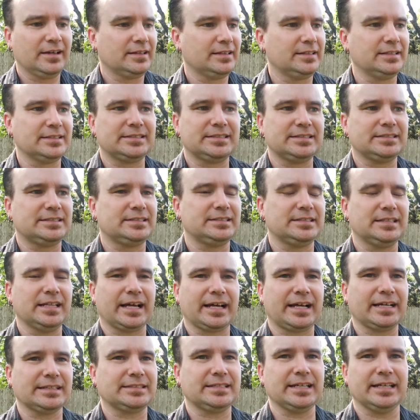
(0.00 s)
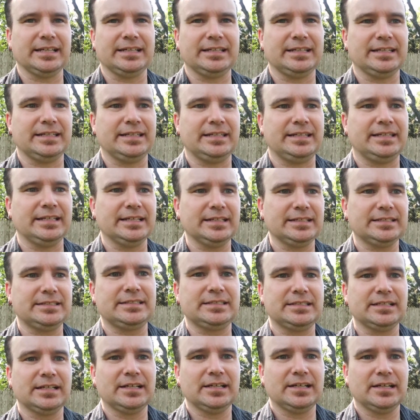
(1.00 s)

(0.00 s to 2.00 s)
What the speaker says: This is, like I said, this